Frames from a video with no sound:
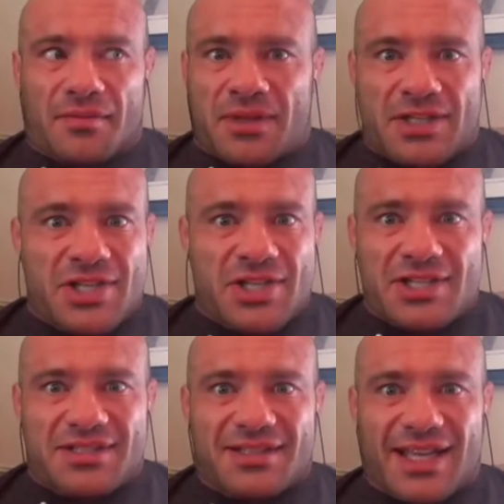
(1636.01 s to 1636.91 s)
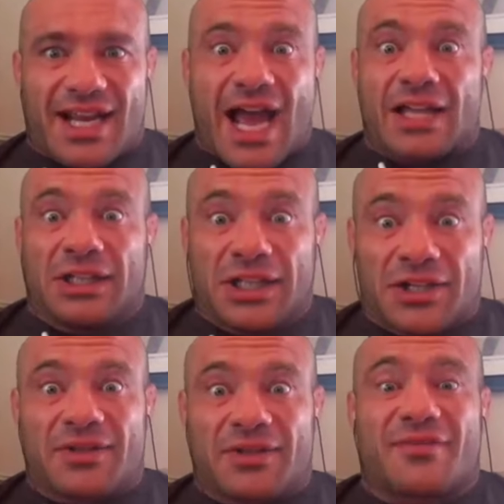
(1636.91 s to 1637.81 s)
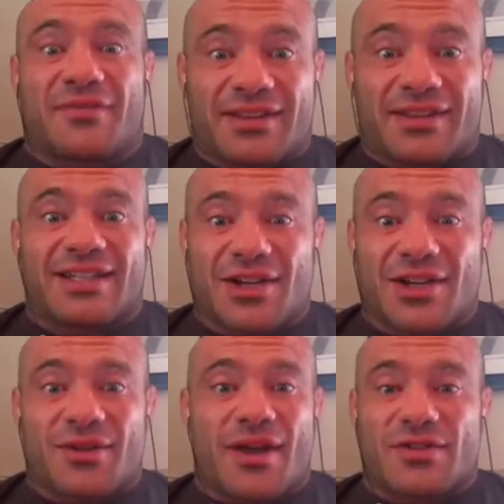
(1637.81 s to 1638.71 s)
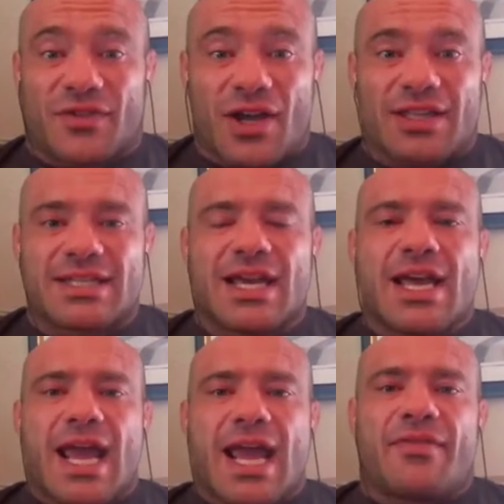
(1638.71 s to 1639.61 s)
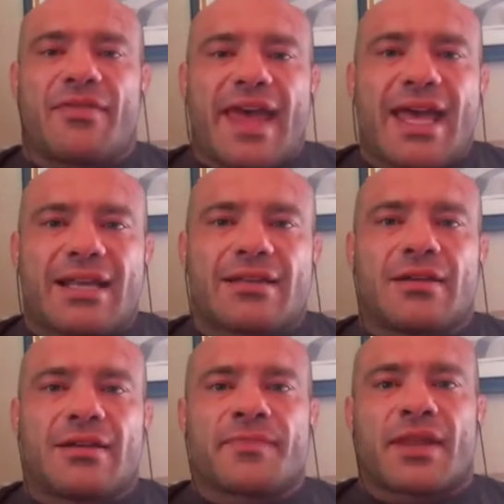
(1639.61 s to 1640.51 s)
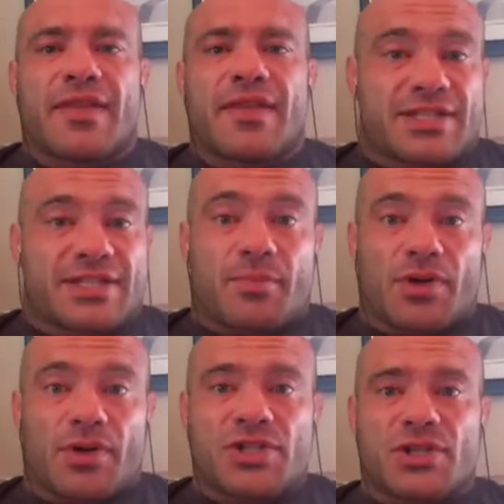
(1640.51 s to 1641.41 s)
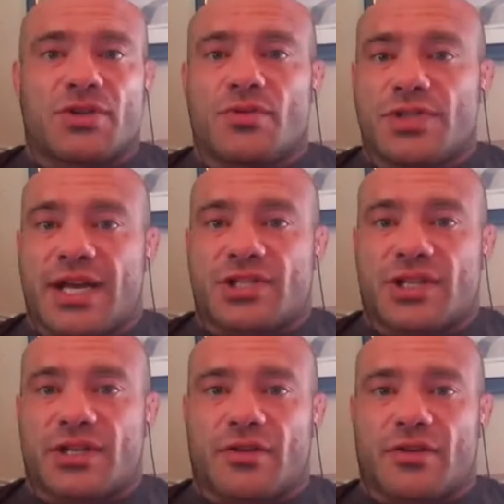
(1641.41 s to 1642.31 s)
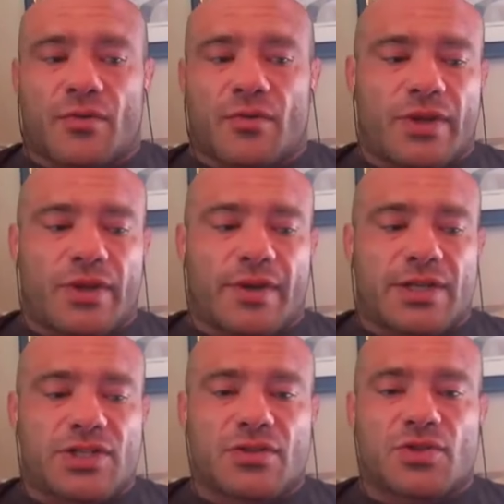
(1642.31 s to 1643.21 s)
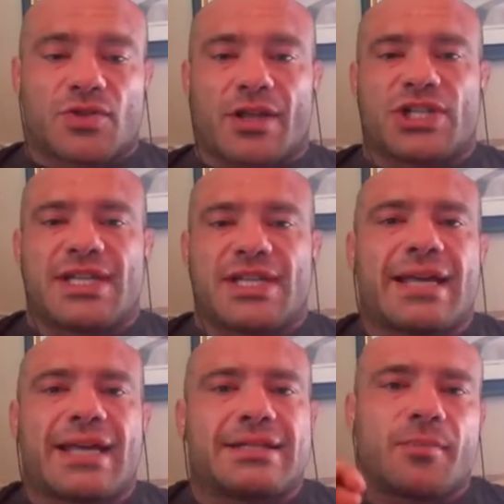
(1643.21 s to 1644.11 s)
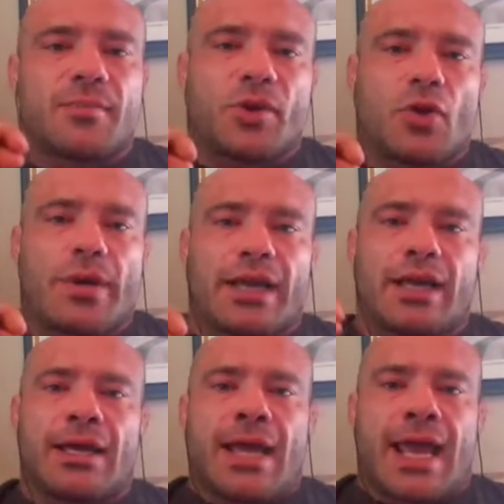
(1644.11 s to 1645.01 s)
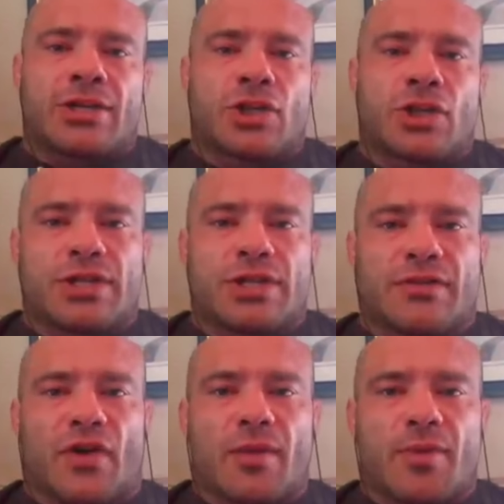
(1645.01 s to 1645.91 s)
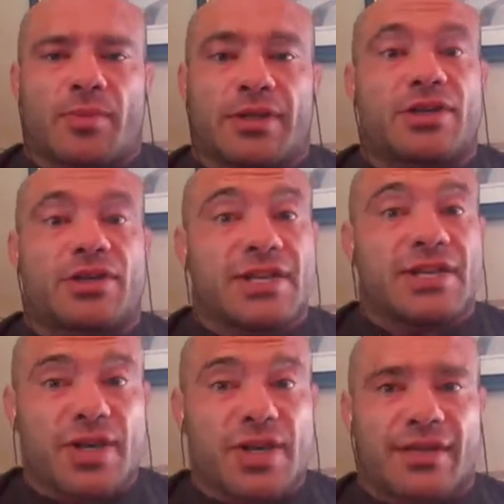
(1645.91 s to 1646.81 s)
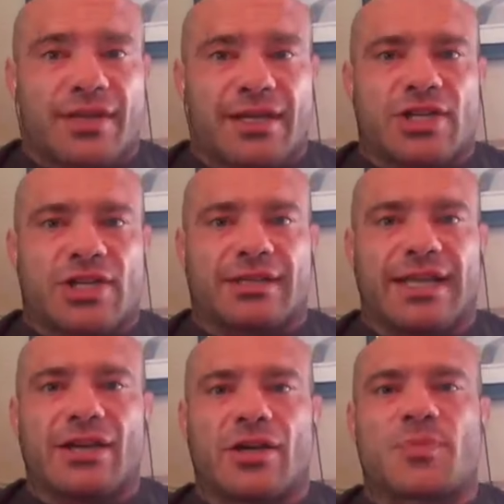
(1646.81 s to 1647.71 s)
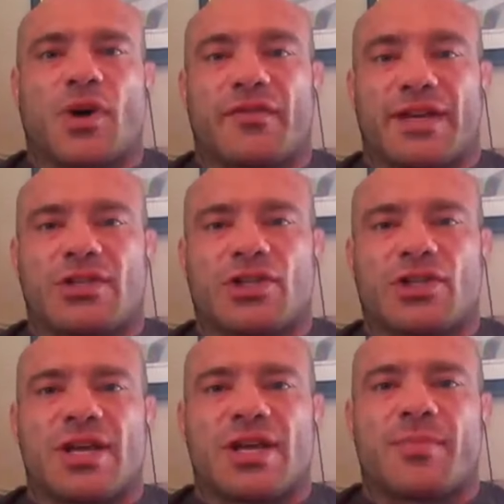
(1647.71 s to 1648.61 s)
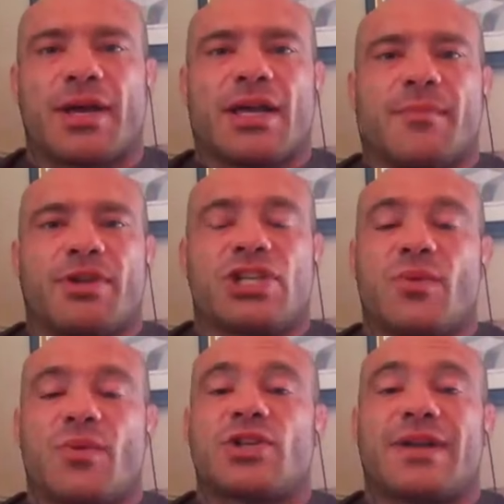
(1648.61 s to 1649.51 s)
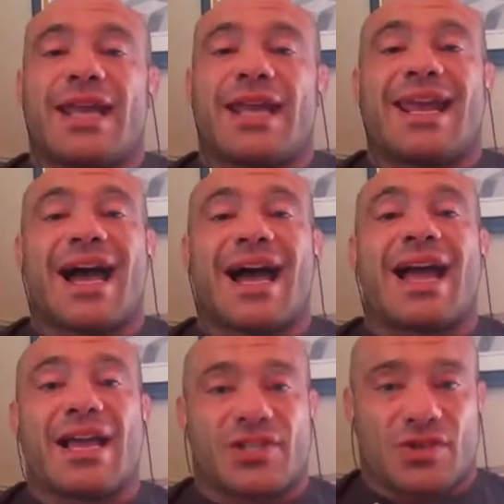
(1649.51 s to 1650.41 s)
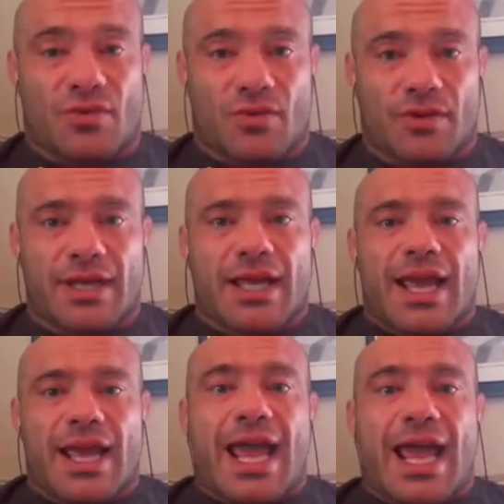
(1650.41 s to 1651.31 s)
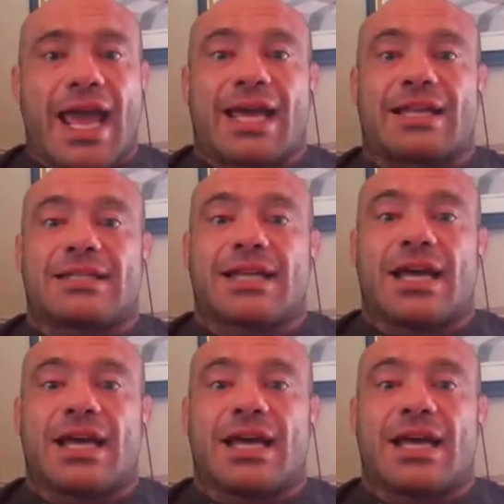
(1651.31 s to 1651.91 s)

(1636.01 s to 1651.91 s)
that's it. Like I literally have nothing mm-hmm. to tell you. That was flawless. And right. then that same person, who's actually a, a, really great student as well, she ended up going and coaching volleyball players in strength and conditioning later as part of an internship, but she went to an NAIA school. And